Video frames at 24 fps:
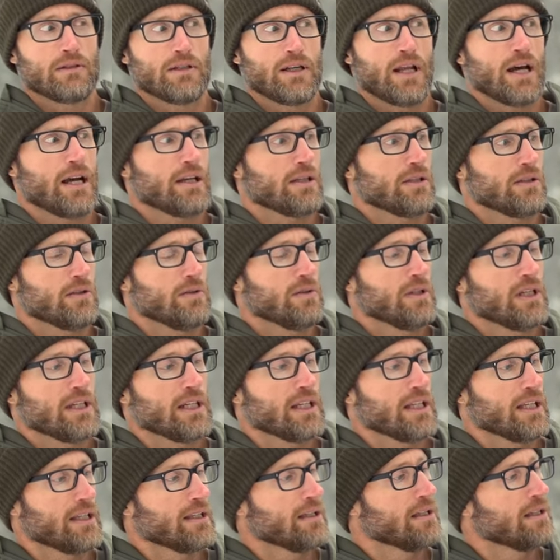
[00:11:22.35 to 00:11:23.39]
not
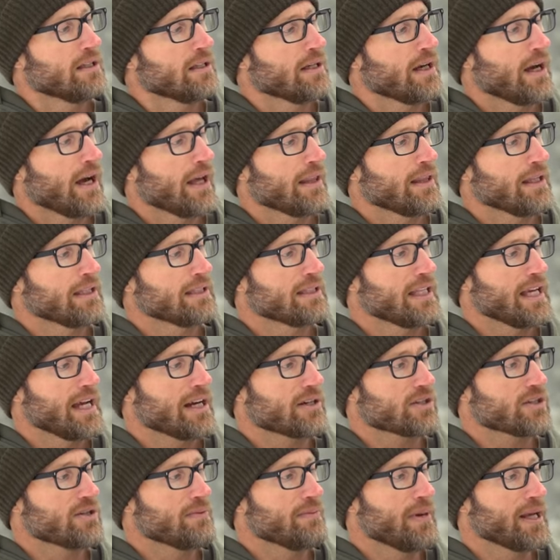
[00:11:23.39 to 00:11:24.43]
Unity. I think they
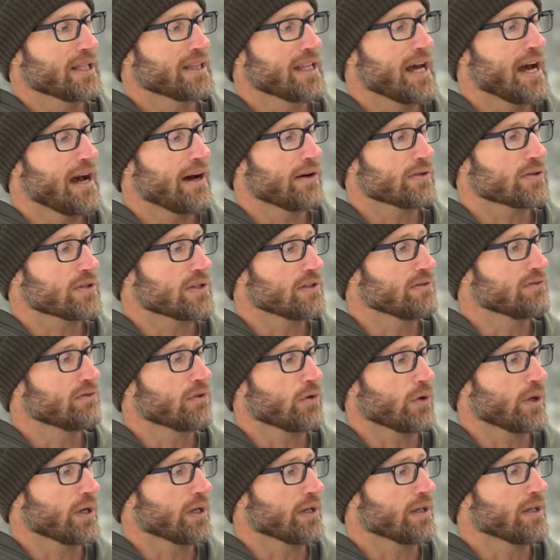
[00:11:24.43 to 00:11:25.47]
actually make the housing
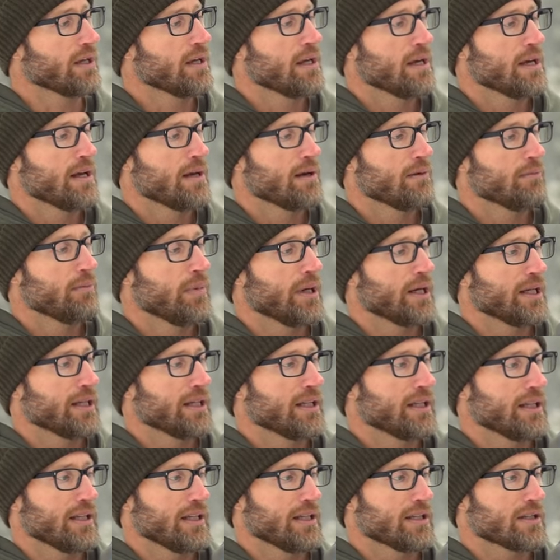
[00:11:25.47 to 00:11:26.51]
for it, but
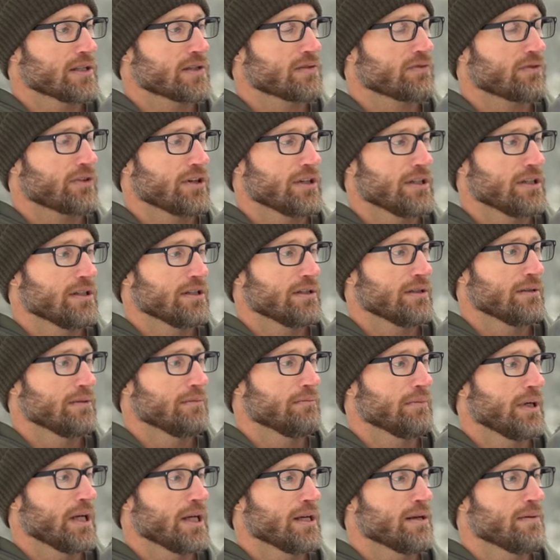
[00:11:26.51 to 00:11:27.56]
it is
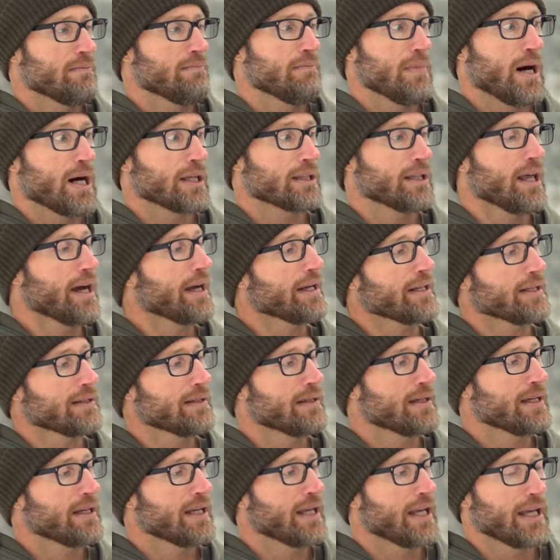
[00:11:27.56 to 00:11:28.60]
from Modlite,
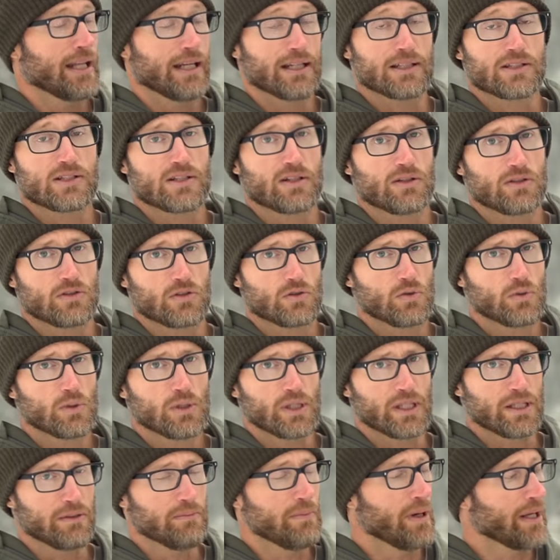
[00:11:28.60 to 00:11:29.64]
and it's their dual
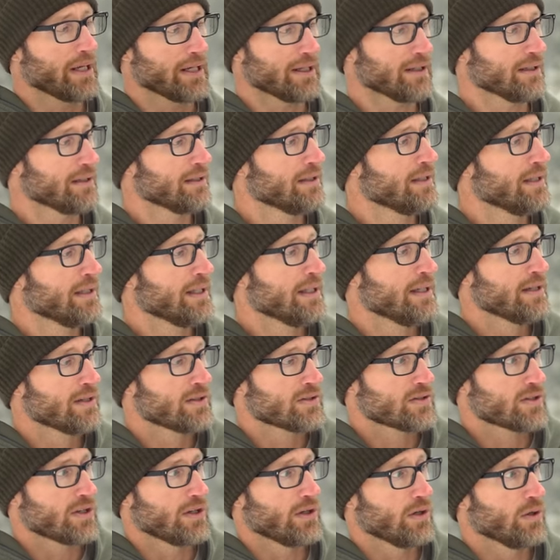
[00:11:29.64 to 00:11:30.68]
lead button.
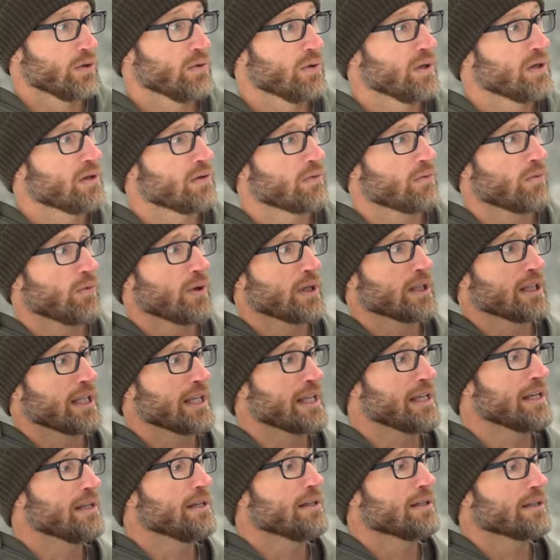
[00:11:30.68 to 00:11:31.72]
So one
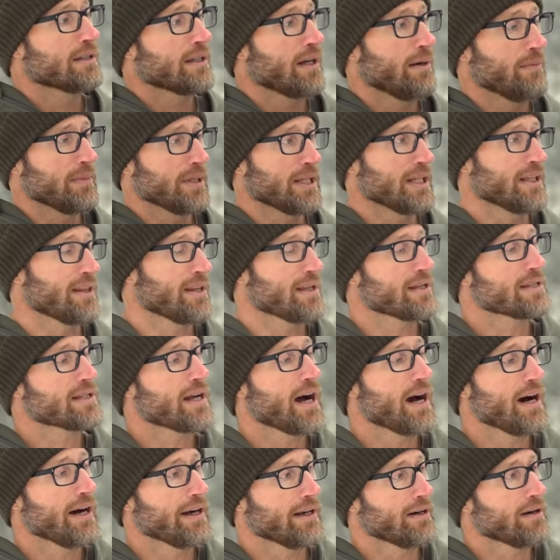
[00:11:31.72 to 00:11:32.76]
lead coming to this
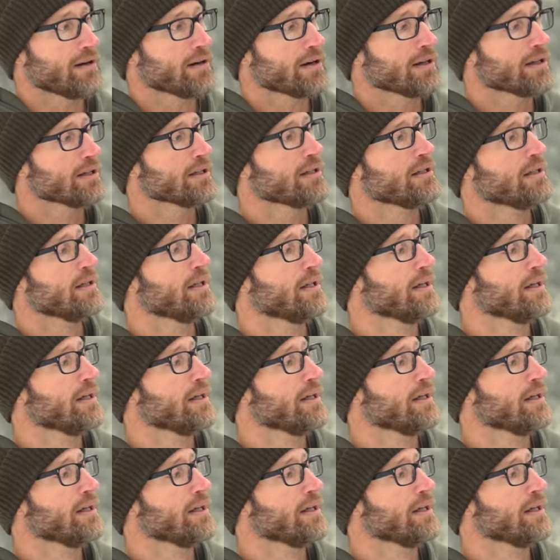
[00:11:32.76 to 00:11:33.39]
I R,